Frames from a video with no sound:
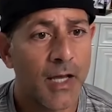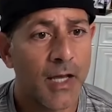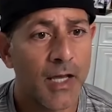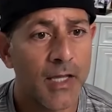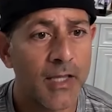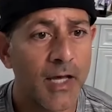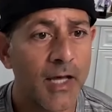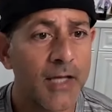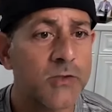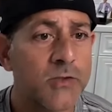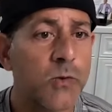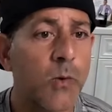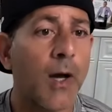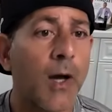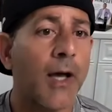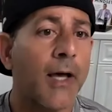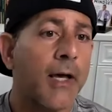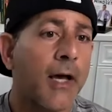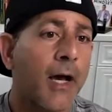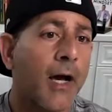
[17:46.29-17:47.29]
And that's
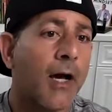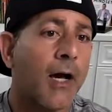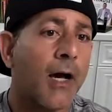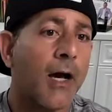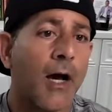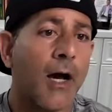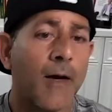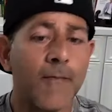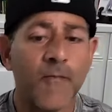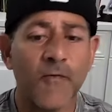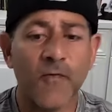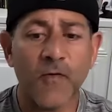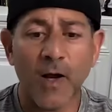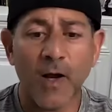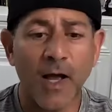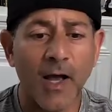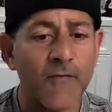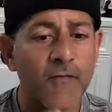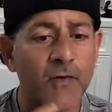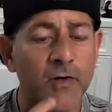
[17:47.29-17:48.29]
why I'm
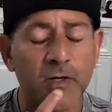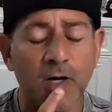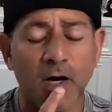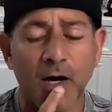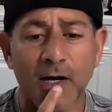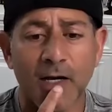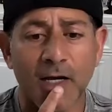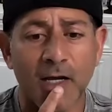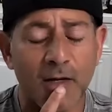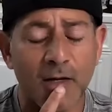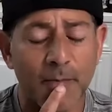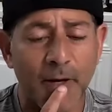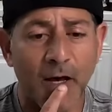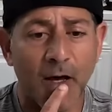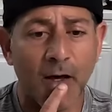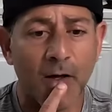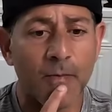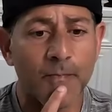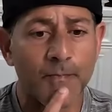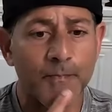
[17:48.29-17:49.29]
forever talking
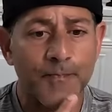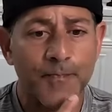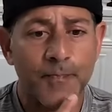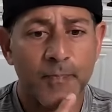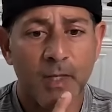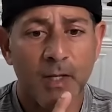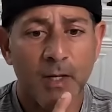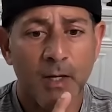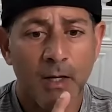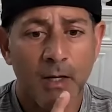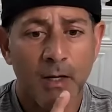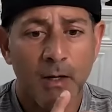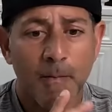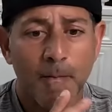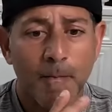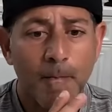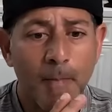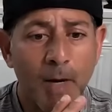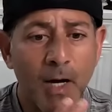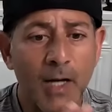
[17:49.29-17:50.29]
about
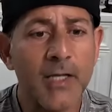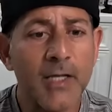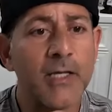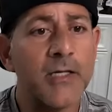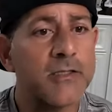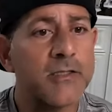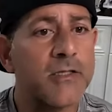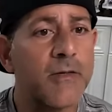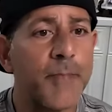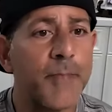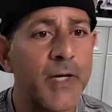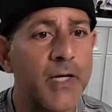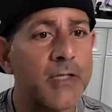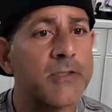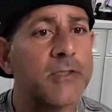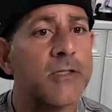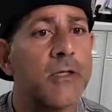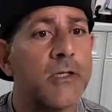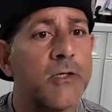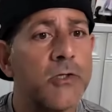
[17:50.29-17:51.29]
money is the
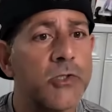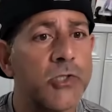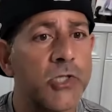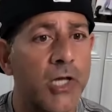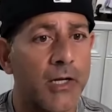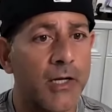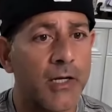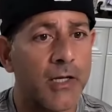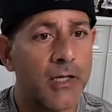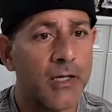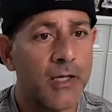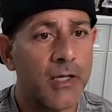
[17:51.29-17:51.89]
biggest illusion.